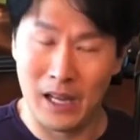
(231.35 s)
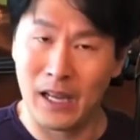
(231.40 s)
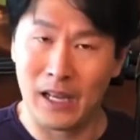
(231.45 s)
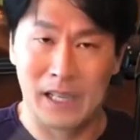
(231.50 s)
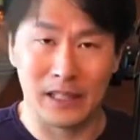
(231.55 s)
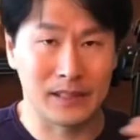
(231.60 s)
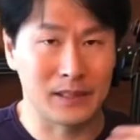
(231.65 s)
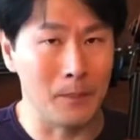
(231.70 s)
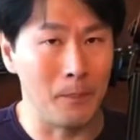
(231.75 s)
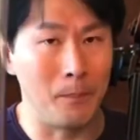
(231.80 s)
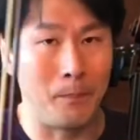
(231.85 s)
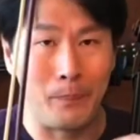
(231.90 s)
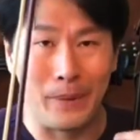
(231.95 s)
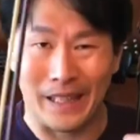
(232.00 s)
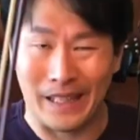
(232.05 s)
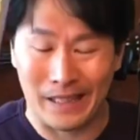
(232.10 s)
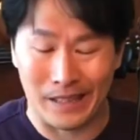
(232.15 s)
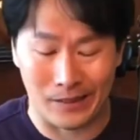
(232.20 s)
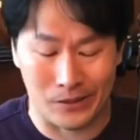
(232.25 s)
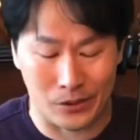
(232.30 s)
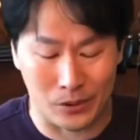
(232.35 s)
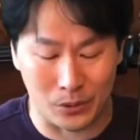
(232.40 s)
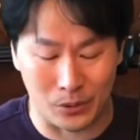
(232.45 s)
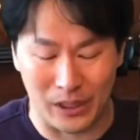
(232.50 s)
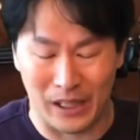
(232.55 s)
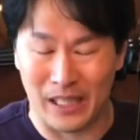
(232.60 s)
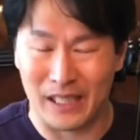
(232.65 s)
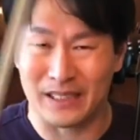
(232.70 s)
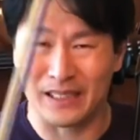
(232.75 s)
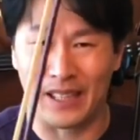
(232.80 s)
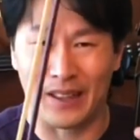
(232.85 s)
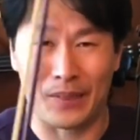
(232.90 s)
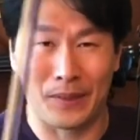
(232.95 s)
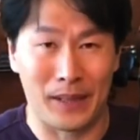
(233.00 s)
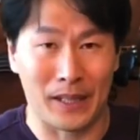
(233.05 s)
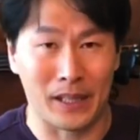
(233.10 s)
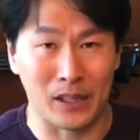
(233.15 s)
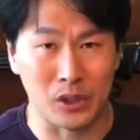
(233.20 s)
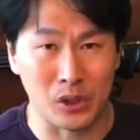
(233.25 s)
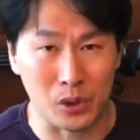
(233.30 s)
It's the biggest string, it's the
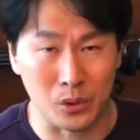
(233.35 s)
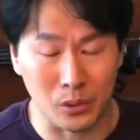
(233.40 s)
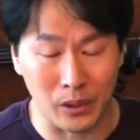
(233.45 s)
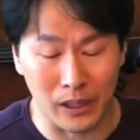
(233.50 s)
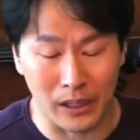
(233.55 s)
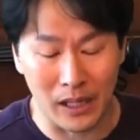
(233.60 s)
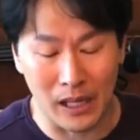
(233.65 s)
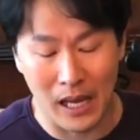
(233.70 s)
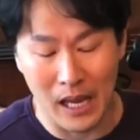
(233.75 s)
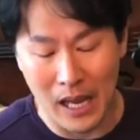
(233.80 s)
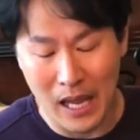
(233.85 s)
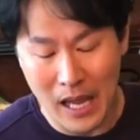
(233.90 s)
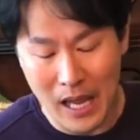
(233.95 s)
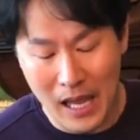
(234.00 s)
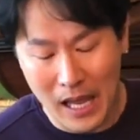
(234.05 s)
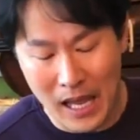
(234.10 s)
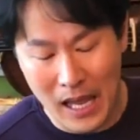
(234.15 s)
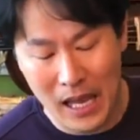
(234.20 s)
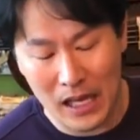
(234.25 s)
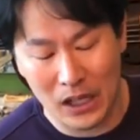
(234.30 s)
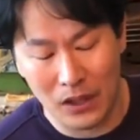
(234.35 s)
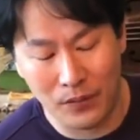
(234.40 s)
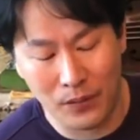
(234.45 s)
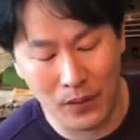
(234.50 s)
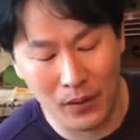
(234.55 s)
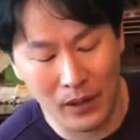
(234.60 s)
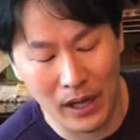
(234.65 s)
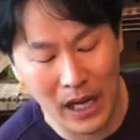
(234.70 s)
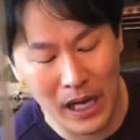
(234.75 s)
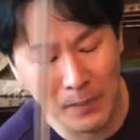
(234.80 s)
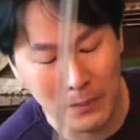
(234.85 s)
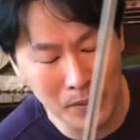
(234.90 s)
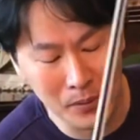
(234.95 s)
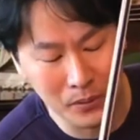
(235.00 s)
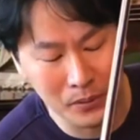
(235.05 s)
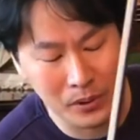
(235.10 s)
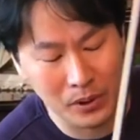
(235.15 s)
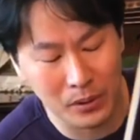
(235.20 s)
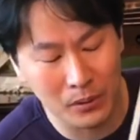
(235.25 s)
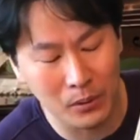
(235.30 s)
thickest string. And if you're able
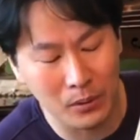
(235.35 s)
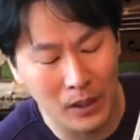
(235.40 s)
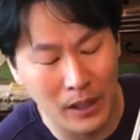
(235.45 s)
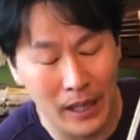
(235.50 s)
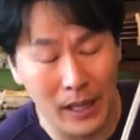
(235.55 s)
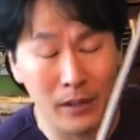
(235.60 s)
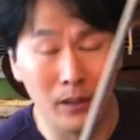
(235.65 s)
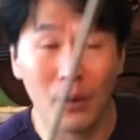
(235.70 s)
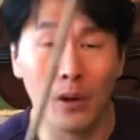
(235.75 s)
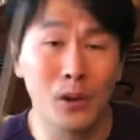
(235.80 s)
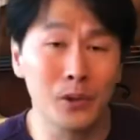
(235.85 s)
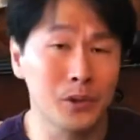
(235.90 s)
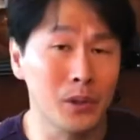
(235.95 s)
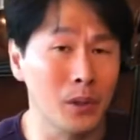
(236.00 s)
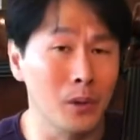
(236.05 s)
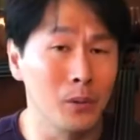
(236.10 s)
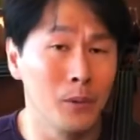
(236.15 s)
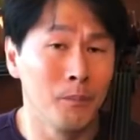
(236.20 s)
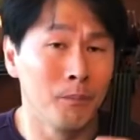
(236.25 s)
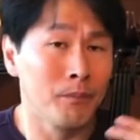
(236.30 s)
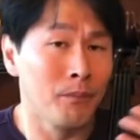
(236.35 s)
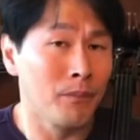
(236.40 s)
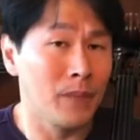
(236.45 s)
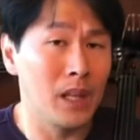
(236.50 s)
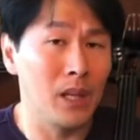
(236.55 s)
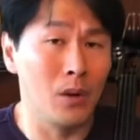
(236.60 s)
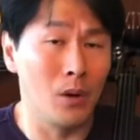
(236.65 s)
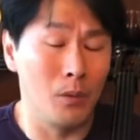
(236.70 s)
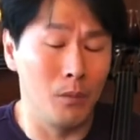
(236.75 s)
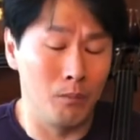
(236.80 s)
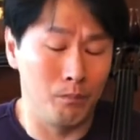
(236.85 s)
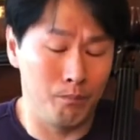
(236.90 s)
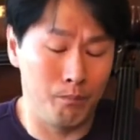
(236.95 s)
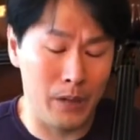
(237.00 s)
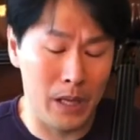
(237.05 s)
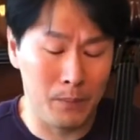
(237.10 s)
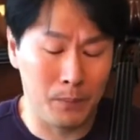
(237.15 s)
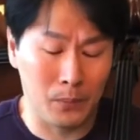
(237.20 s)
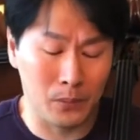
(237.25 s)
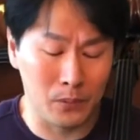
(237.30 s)
to, and also,
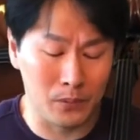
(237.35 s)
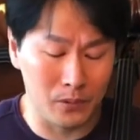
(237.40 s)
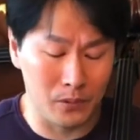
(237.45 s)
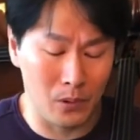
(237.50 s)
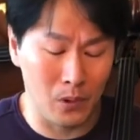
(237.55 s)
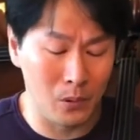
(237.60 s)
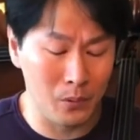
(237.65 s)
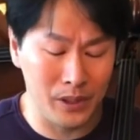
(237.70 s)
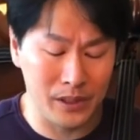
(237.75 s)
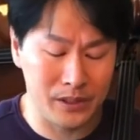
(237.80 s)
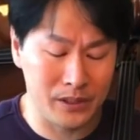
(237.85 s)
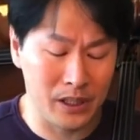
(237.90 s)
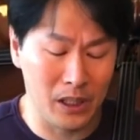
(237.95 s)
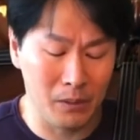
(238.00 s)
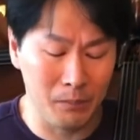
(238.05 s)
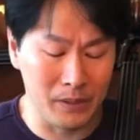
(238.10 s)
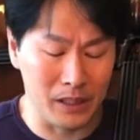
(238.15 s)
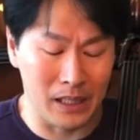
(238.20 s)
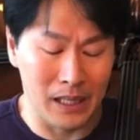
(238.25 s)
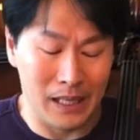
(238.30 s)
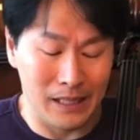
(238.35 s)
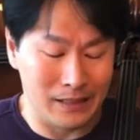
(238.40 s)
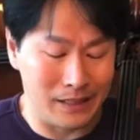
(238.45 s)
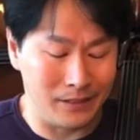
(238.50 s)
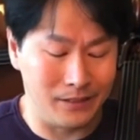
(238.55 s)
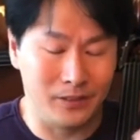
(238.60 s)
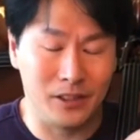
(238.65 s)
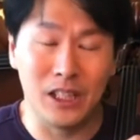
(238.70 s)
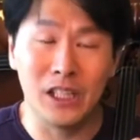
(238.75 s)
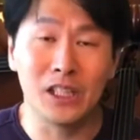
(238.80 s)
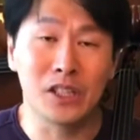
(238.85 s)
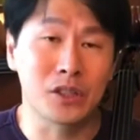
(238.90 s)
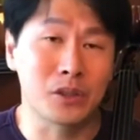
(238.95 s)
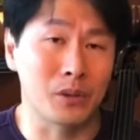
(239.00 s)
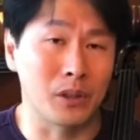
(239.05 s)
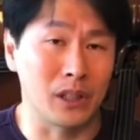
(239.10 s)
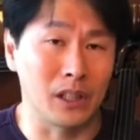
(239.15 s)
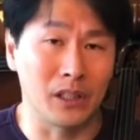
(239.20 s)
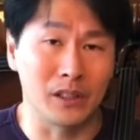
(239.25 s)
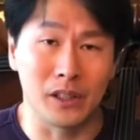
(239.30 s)
people always tell me the D
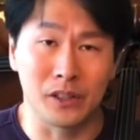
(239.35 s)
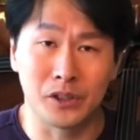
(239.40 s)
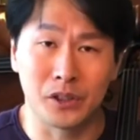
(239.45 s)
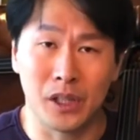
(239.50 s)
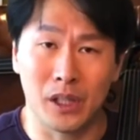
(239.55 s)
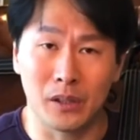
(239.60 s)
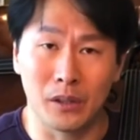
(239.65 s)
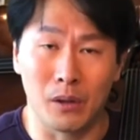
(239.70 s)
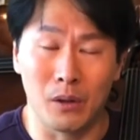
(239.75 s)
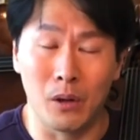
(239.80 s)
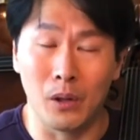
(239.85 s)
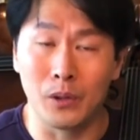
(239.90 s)
string on the cello